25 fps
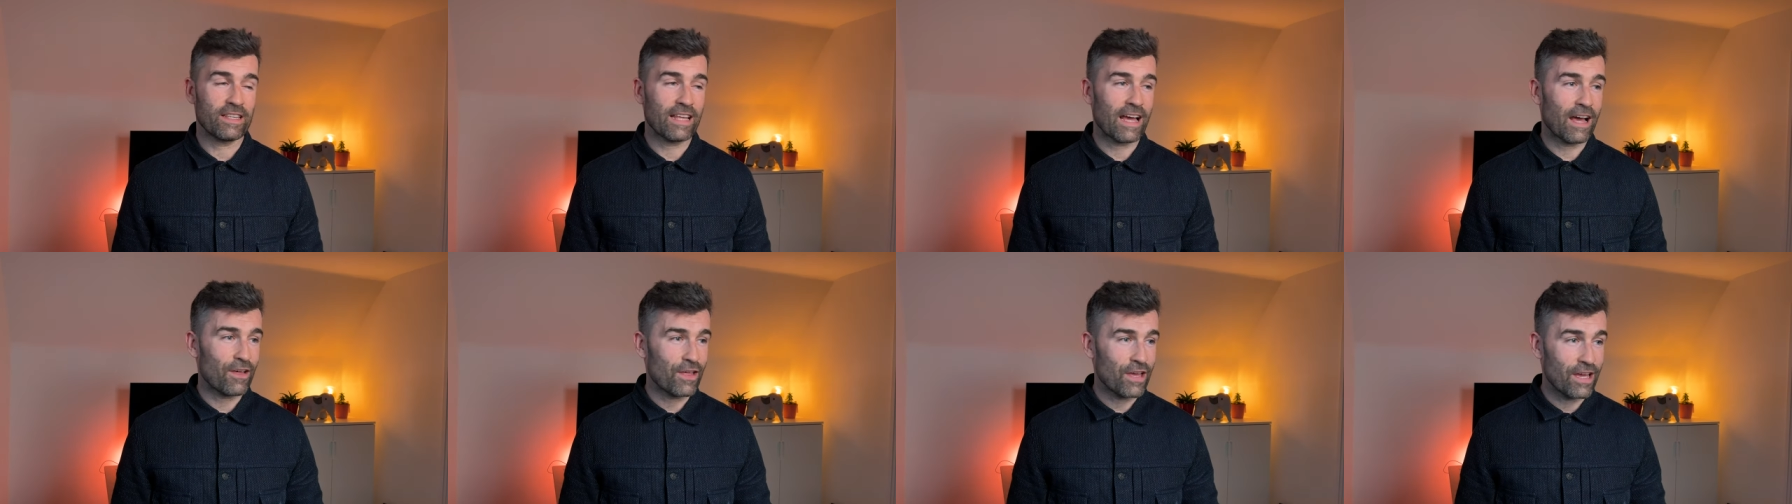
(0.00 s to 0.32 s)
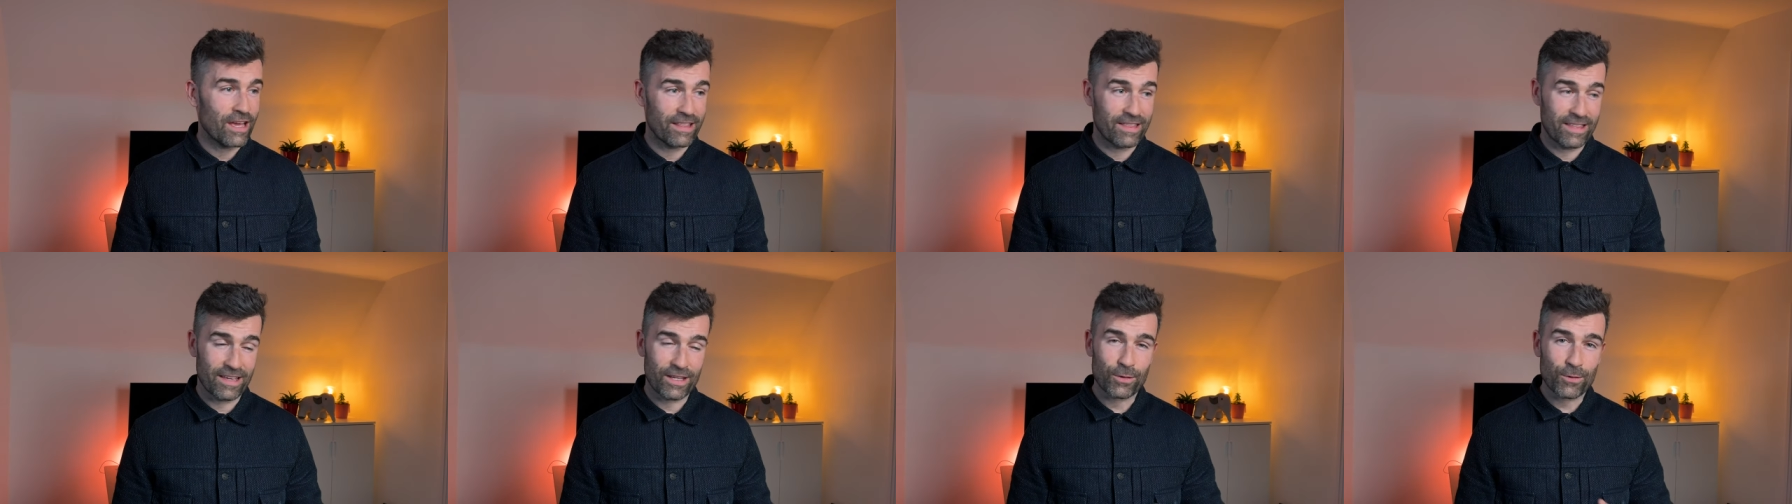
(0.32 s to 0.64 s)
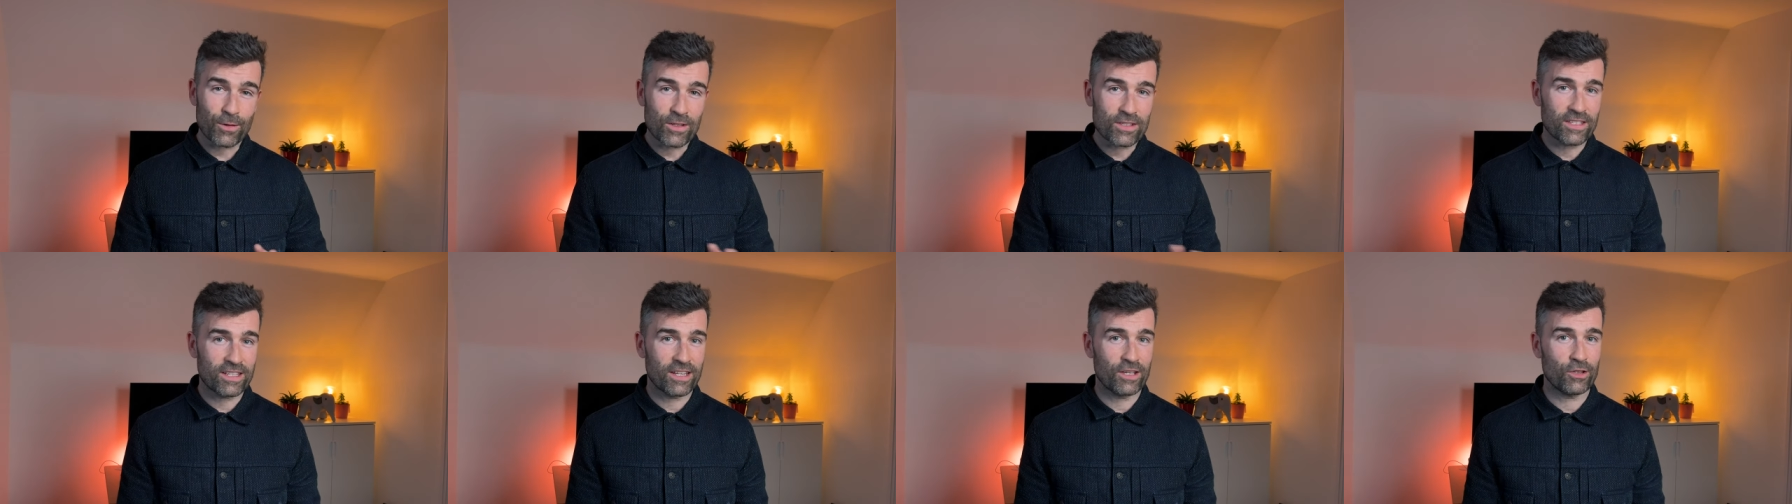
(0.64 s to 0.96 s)
Now this
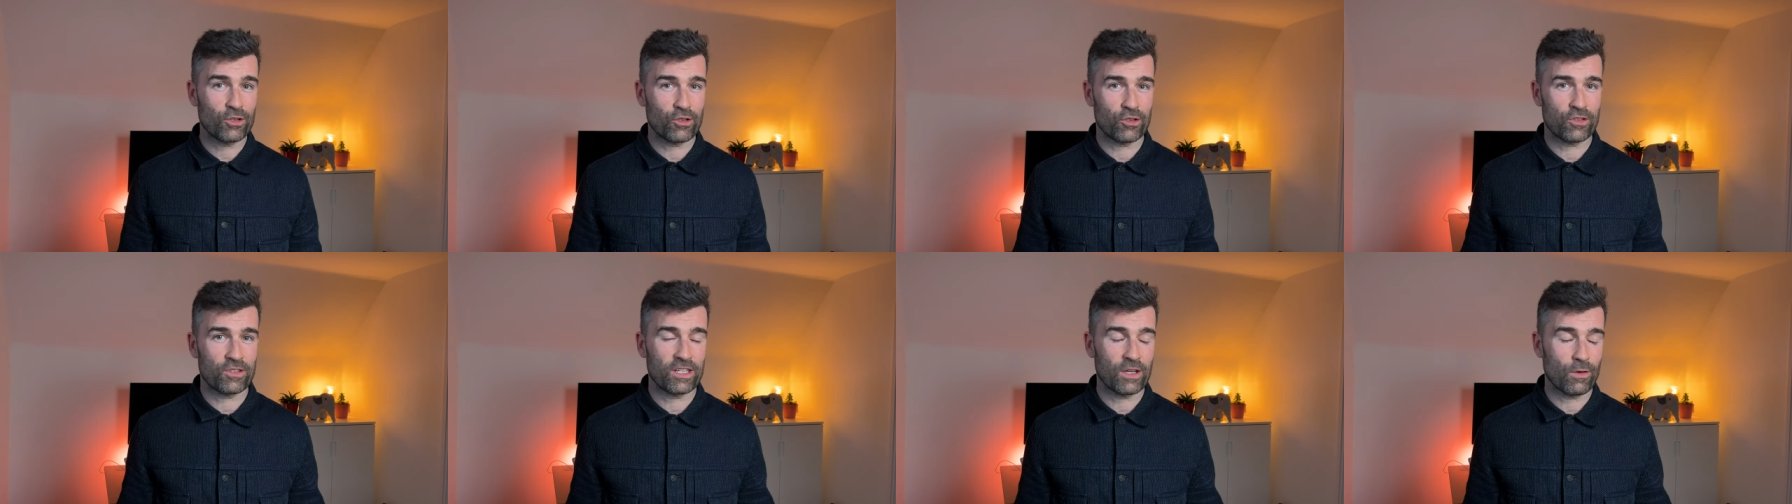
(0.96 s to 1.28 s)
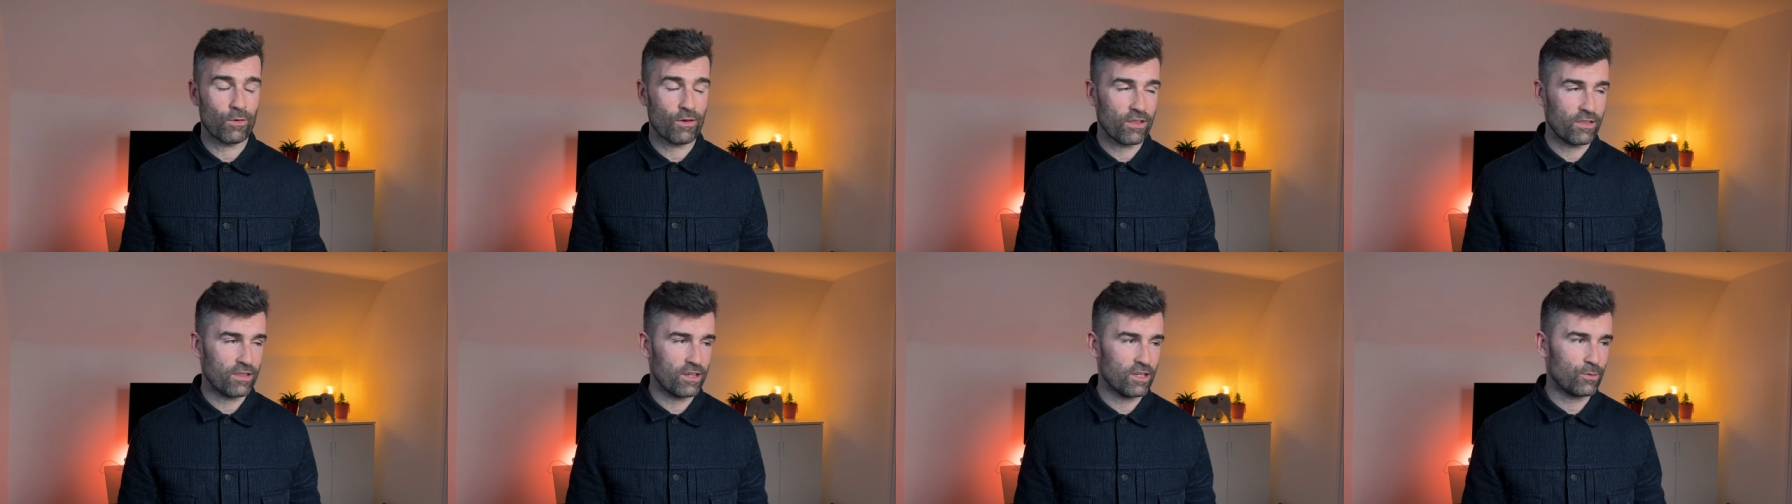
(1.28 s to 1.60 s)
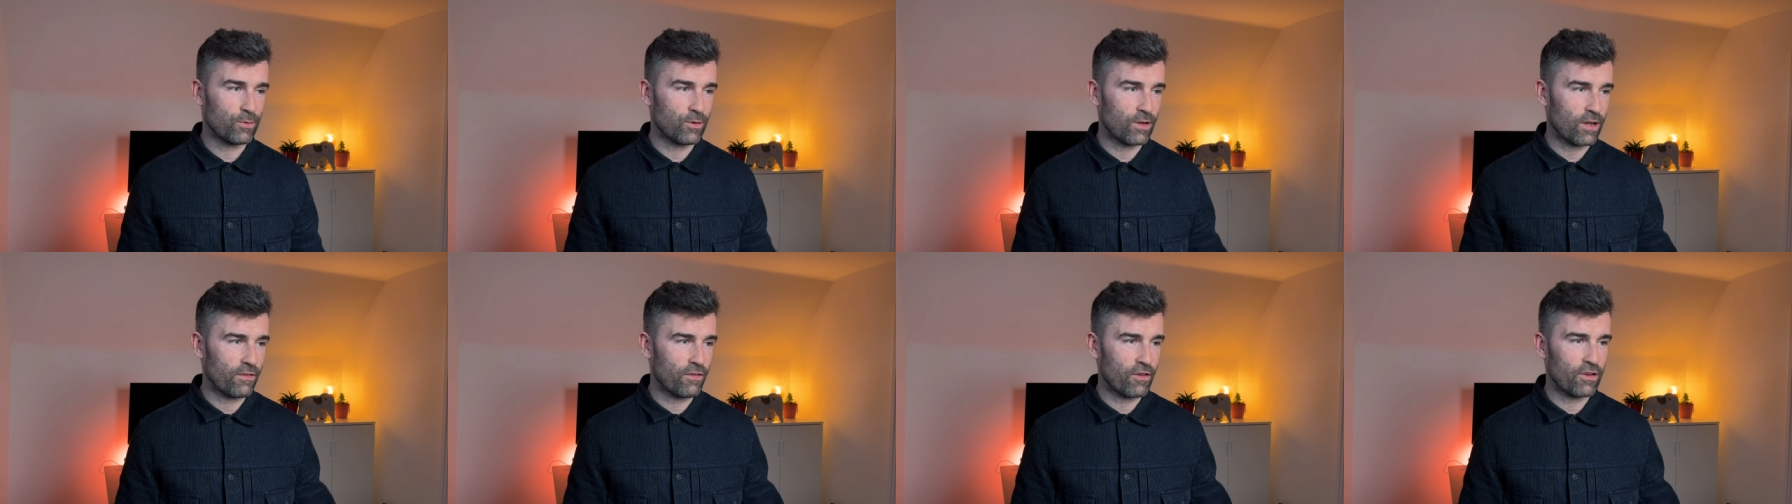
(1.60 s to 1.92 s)
one's an interesting one. This
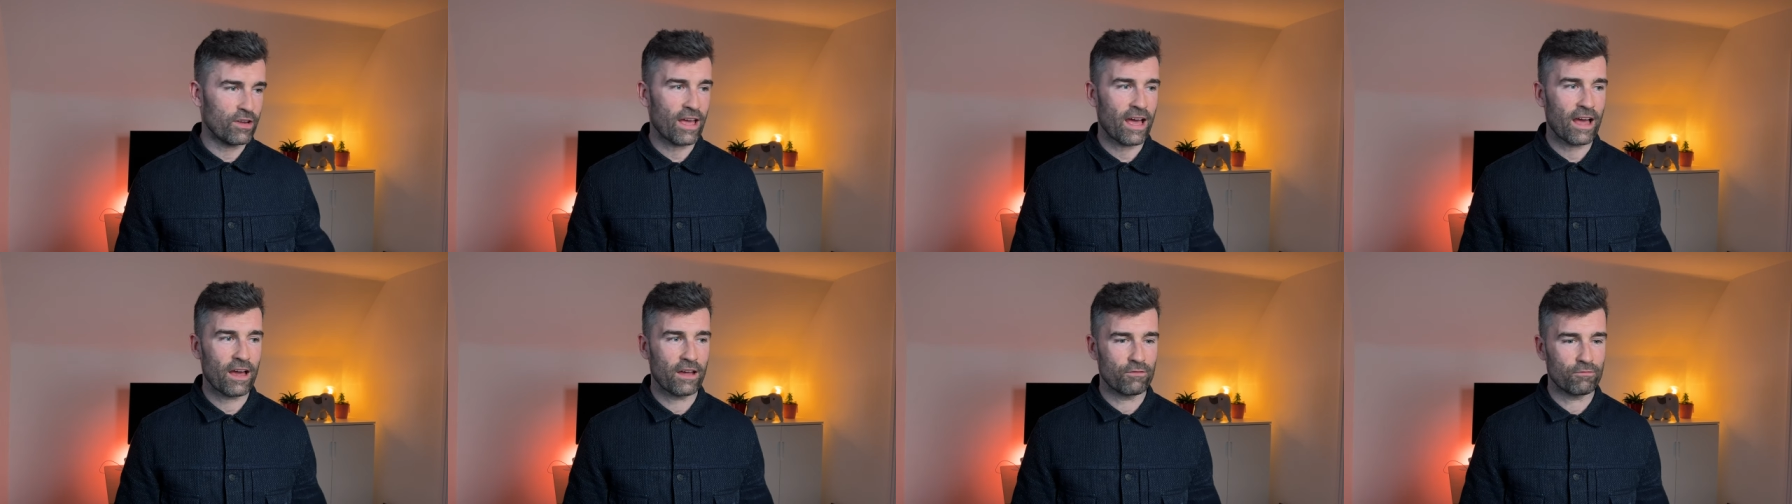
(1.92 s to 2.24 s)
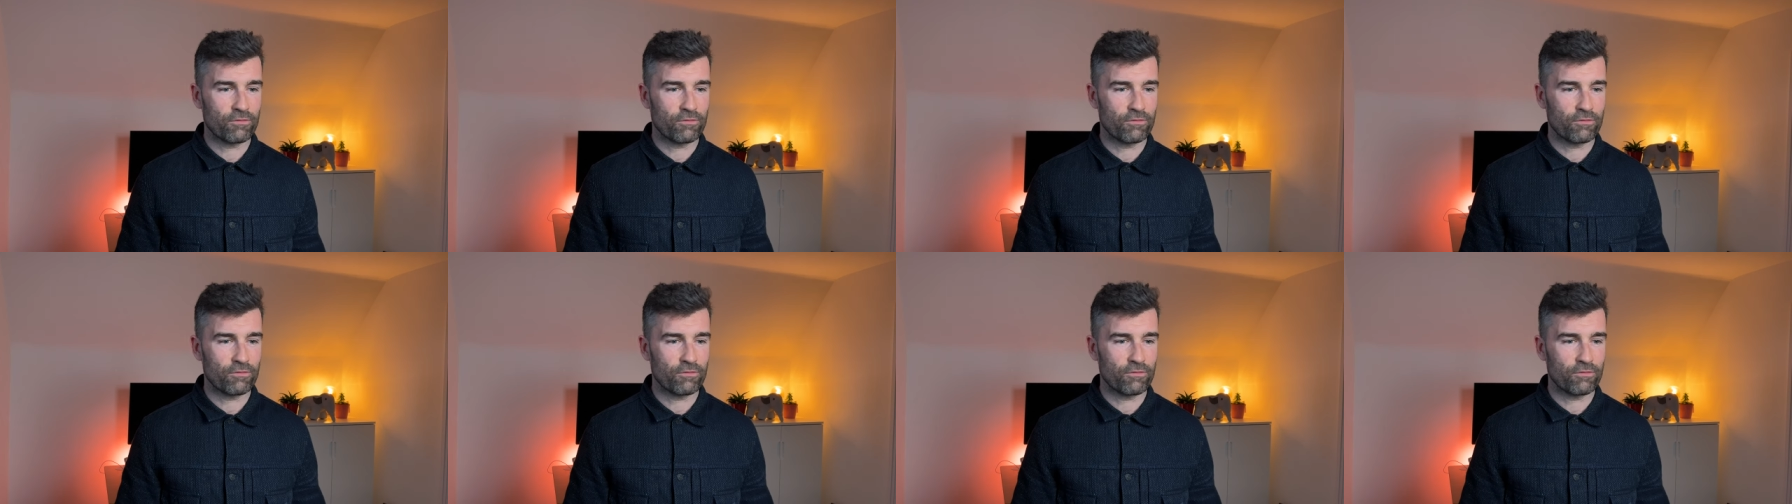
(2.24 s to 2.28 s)
one I've only had